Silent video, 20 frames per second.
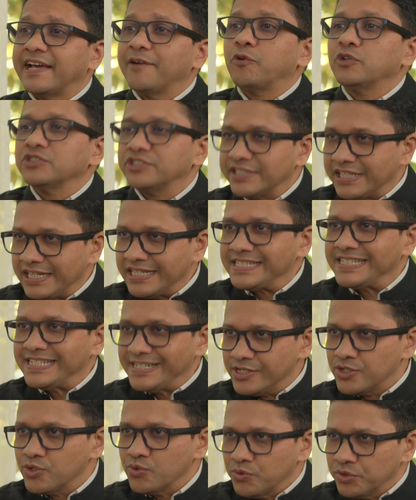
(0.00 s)
I wasn't
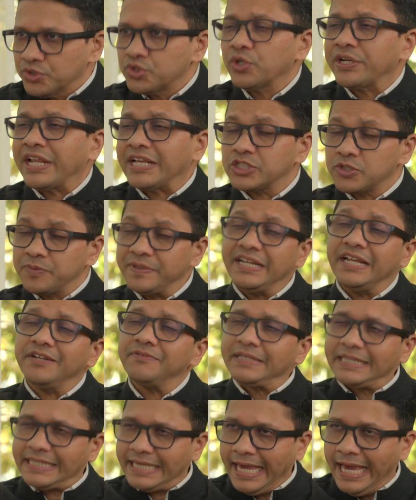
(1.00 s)
listened to. So it has to be done
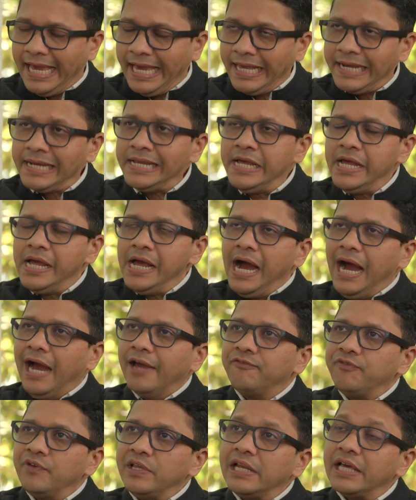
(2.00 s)
with care.
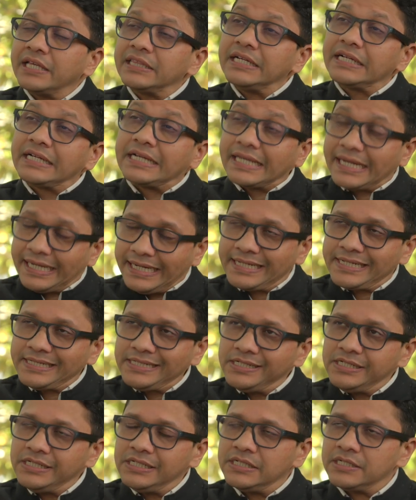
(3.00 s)
I feel like the
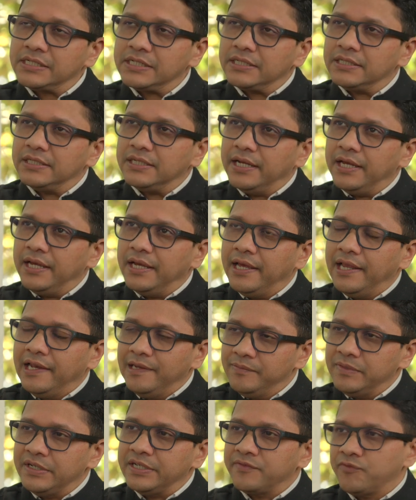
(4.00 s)
greater
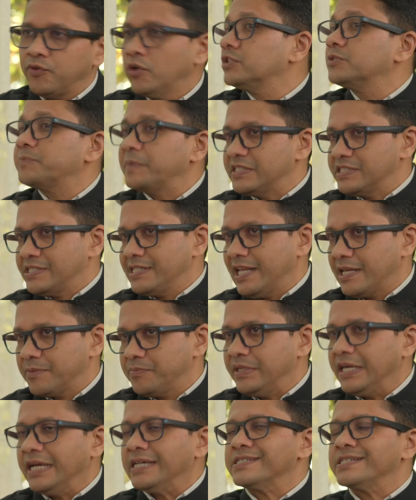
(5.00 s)
element for spaces like
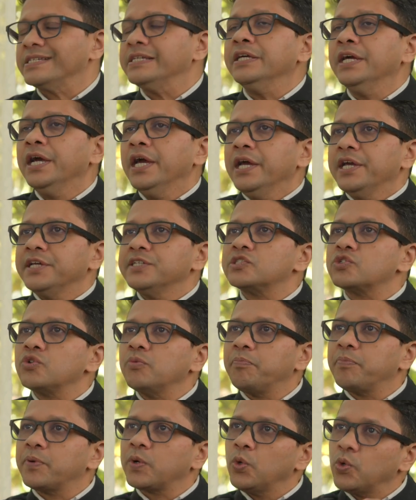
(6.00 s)
BIC is to
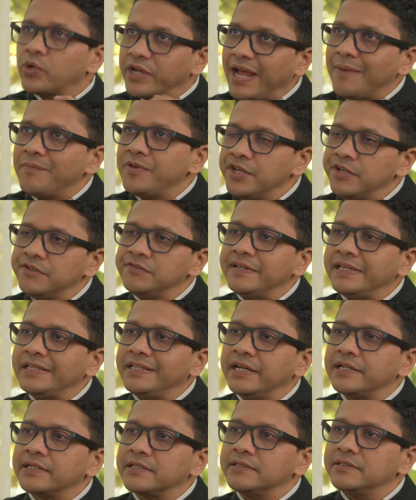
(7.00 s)
program in a way
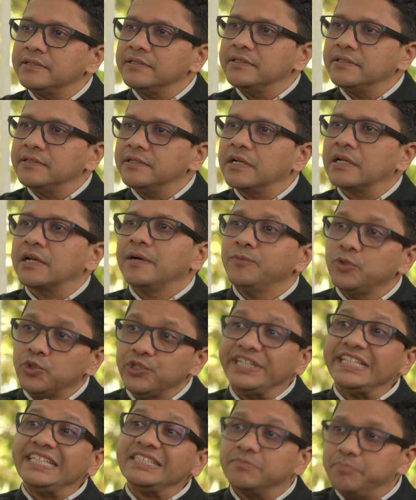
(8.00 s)
that
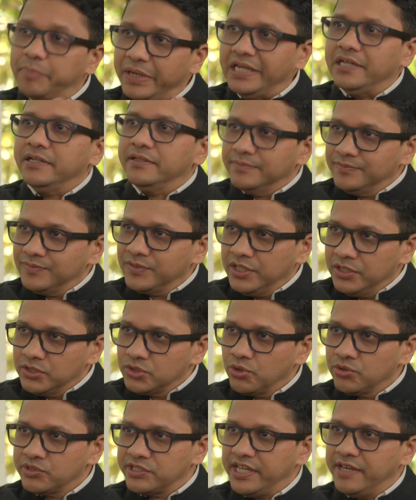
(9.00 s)
communities build.
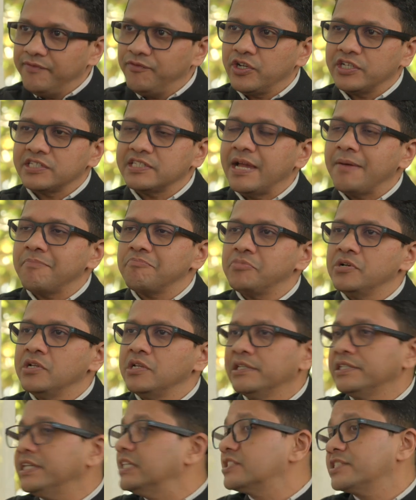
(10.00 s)
So say for
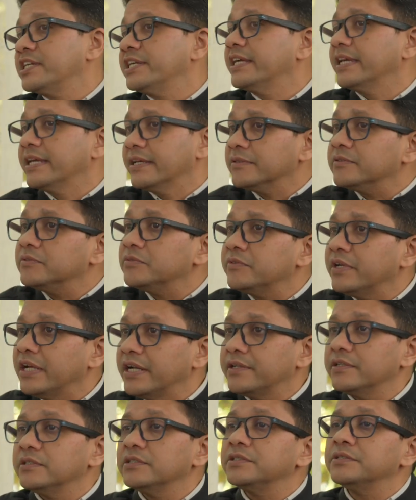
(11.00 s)
example, yesterday we
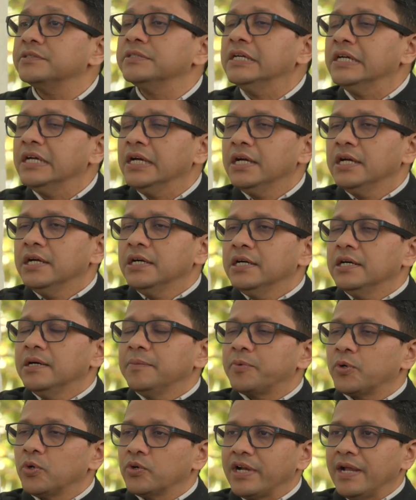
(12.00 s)
had a
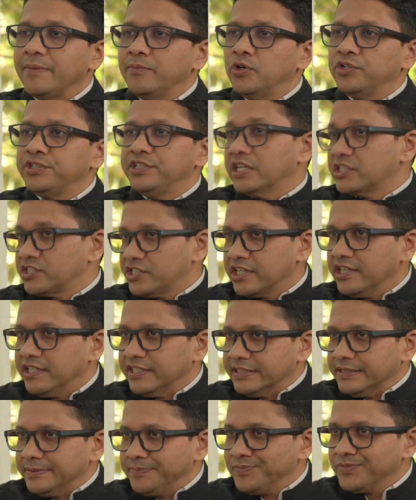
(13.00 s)
program on
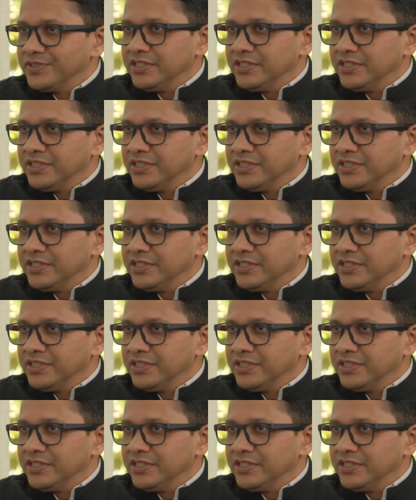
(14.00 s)
Yakshagana